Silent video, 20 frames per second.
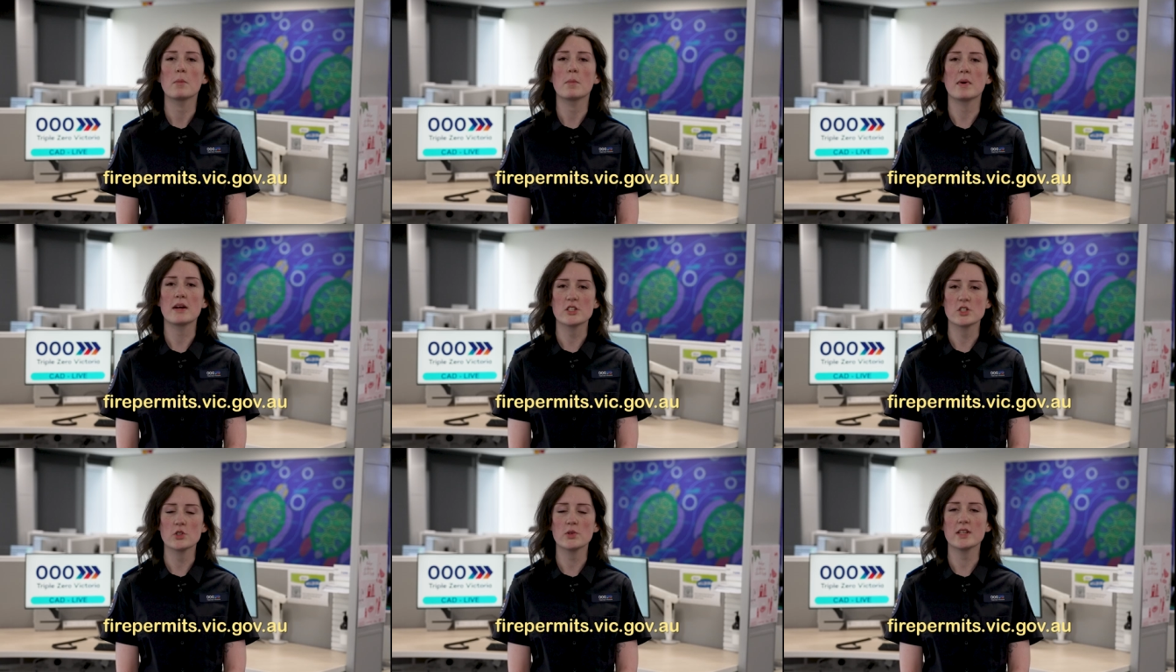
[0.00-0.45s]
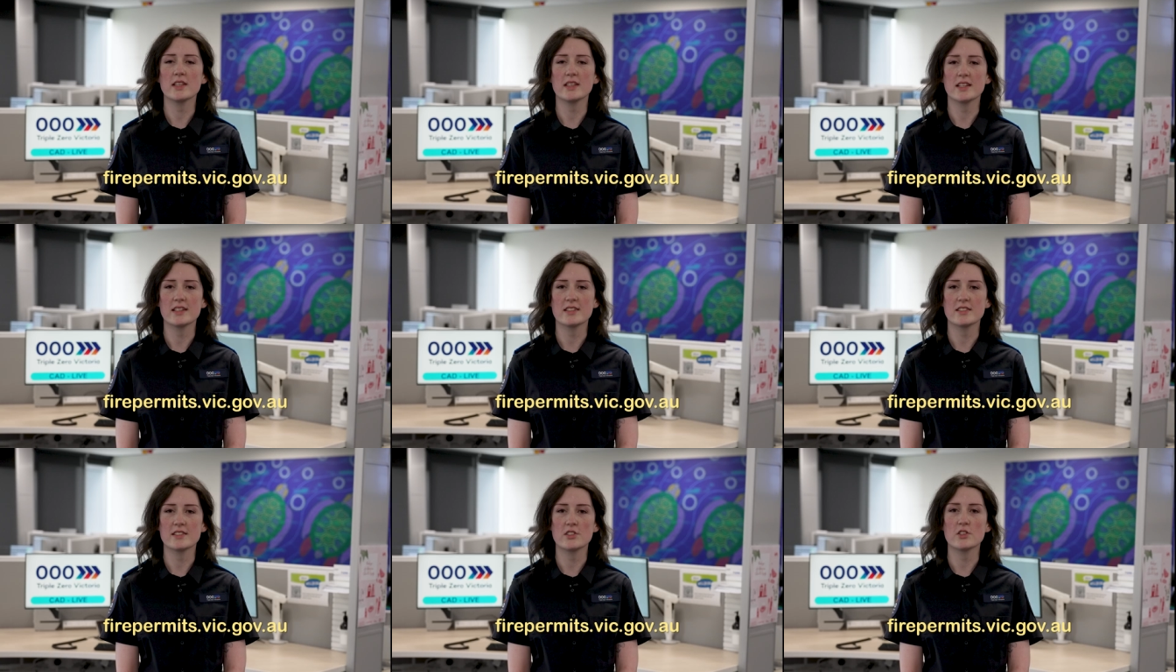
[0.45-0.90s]
By doing
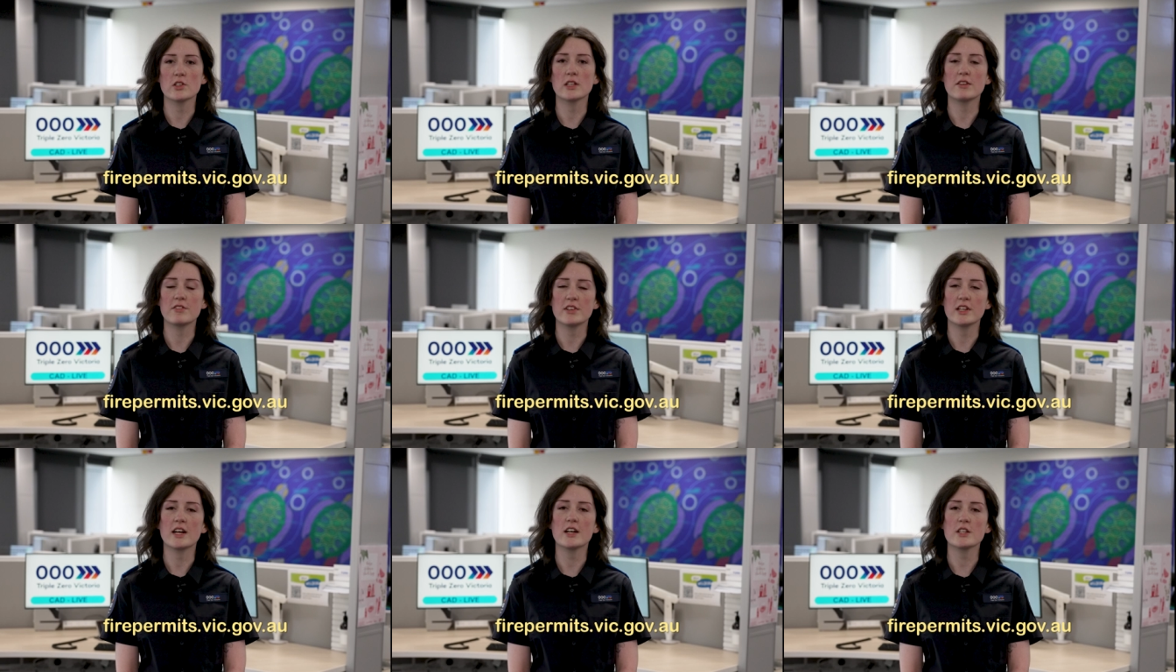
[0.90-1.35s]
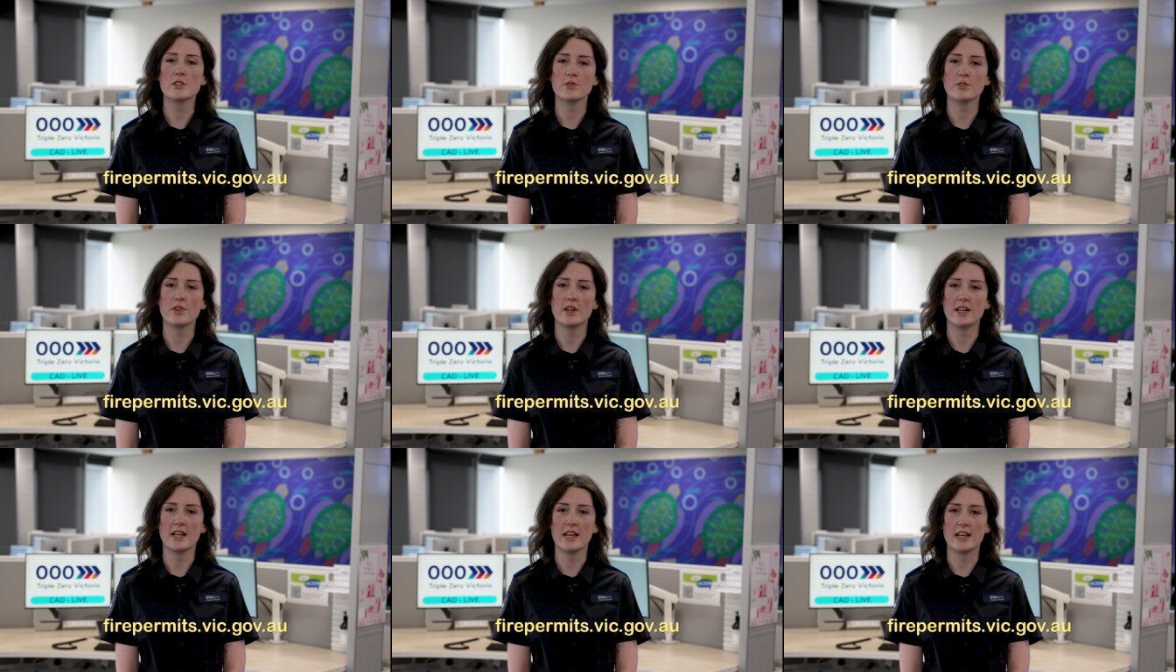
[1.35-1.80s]
this, you're leaving us
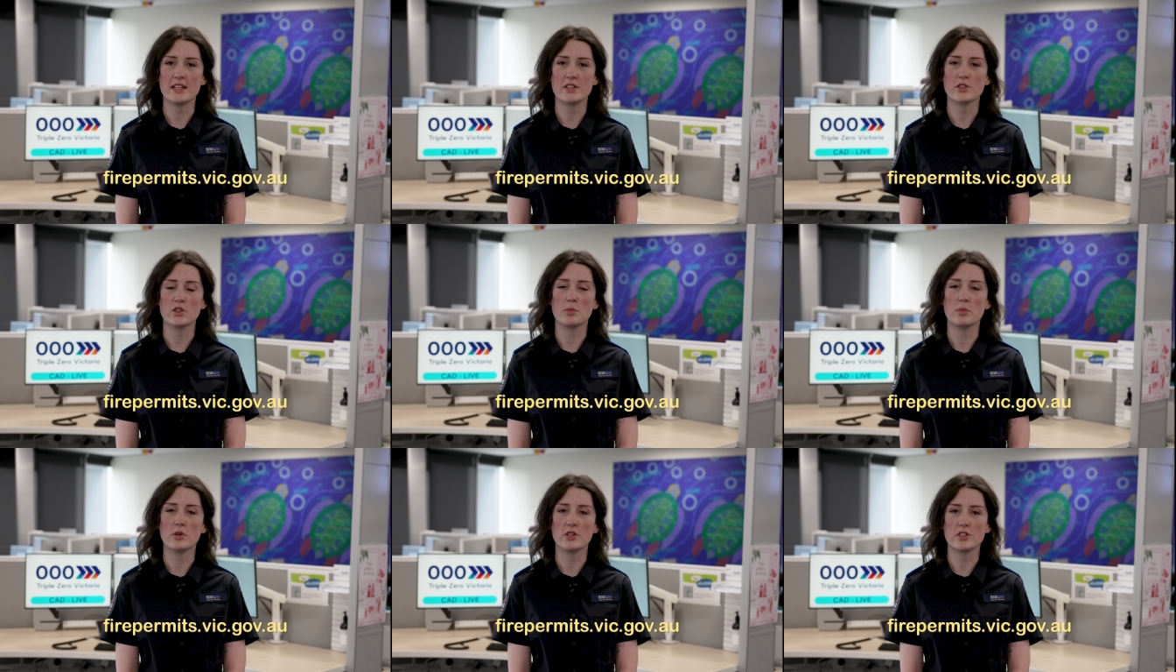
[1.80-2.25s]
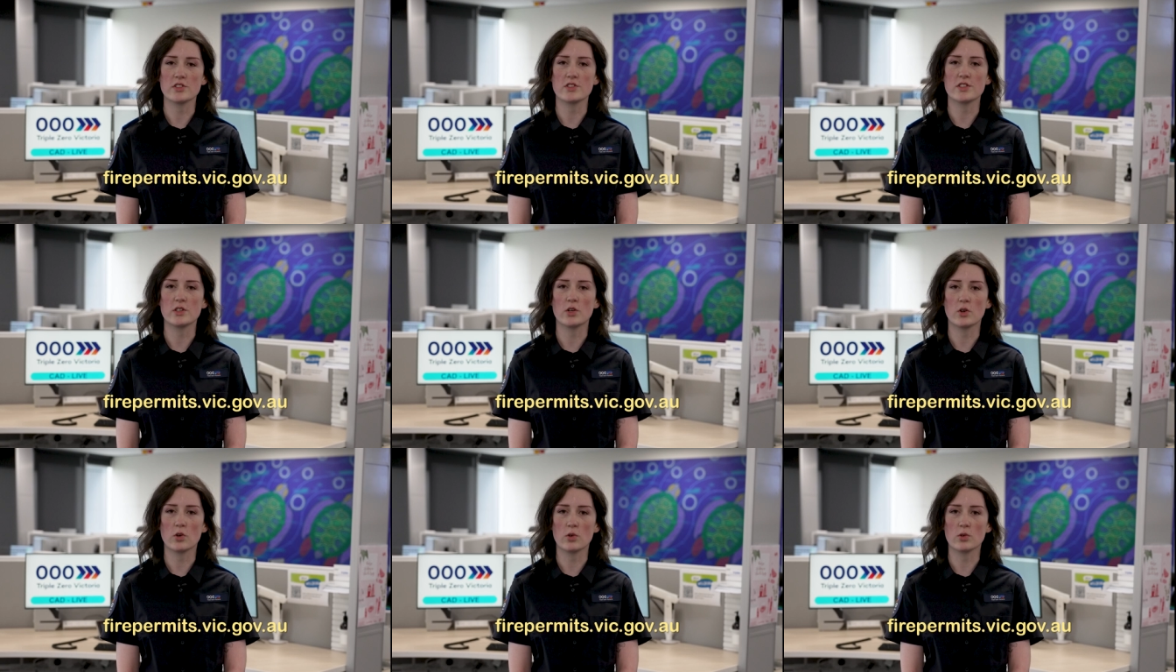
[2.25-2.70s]
free to answer
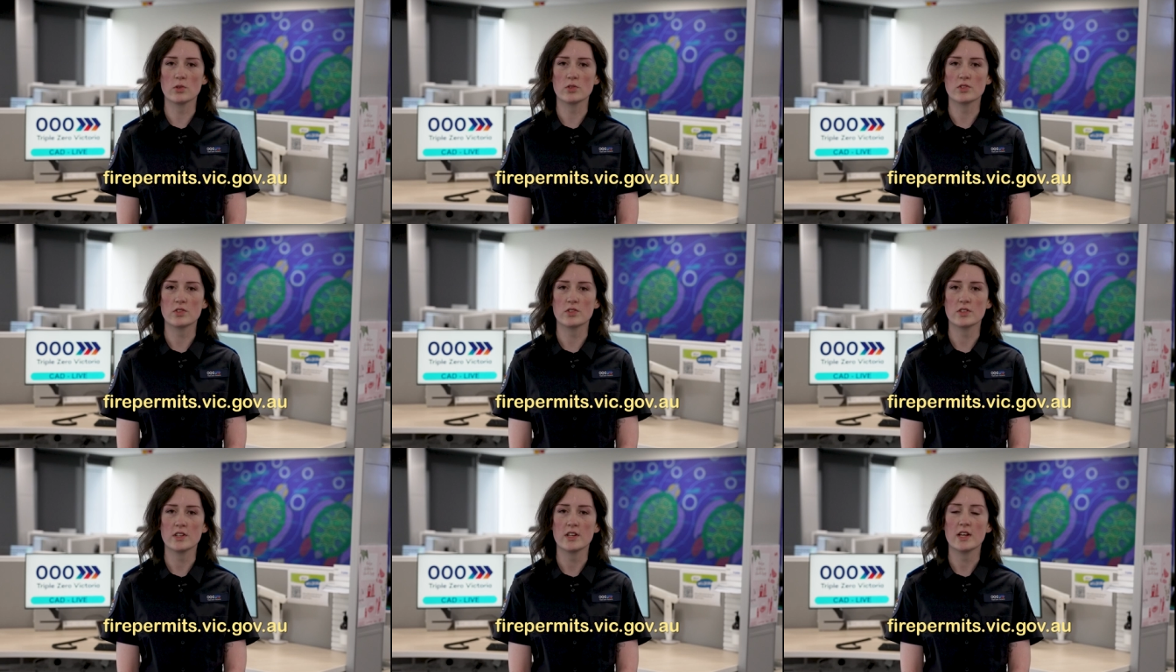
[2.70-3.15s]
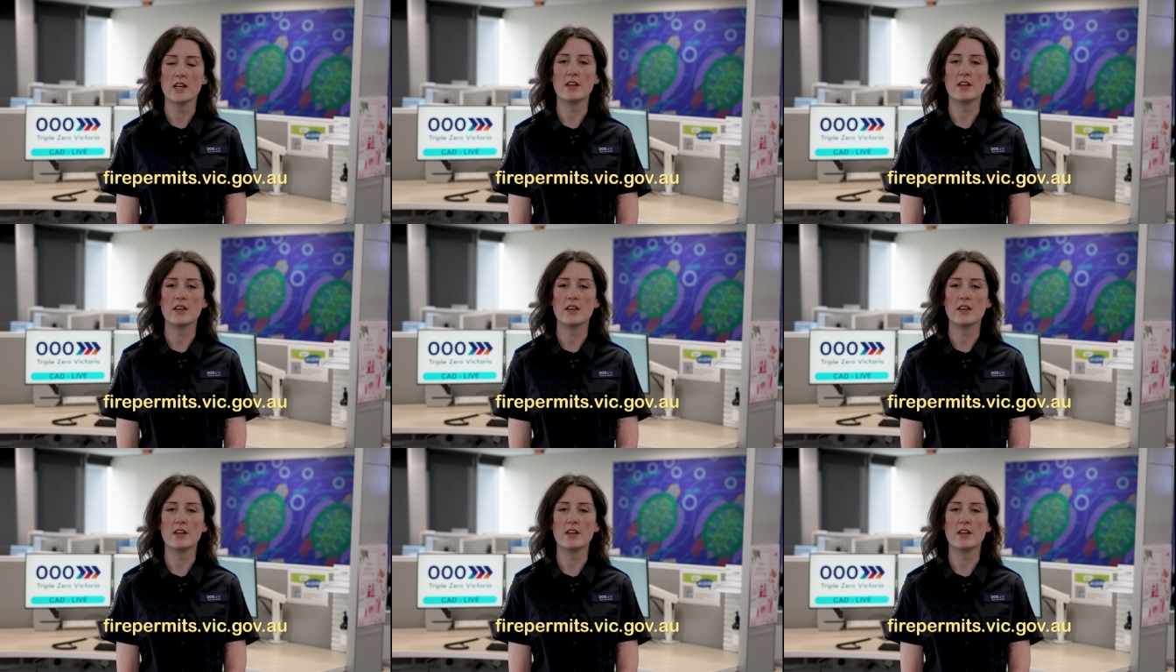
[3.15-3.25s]
emergency calls.